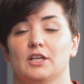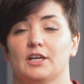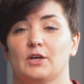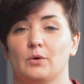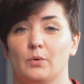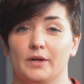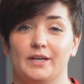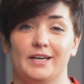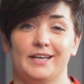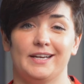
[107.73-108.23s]

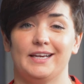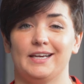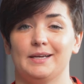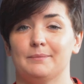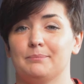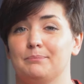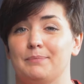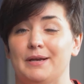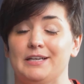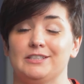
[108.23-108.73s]
Liquidity
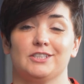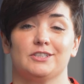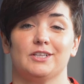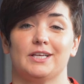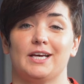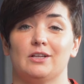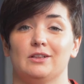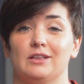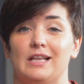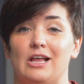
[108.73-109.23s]

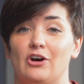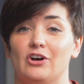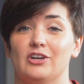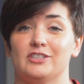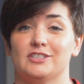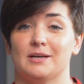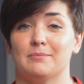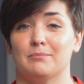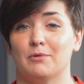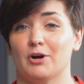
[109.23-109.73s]
basically
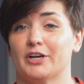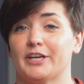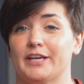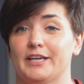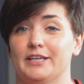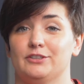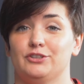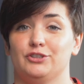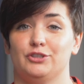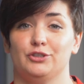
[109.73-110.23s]
allows a
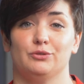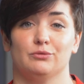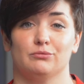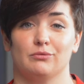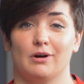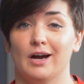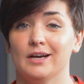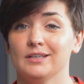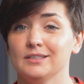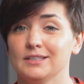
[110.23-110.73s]
market to
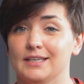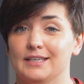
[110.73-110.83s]
run.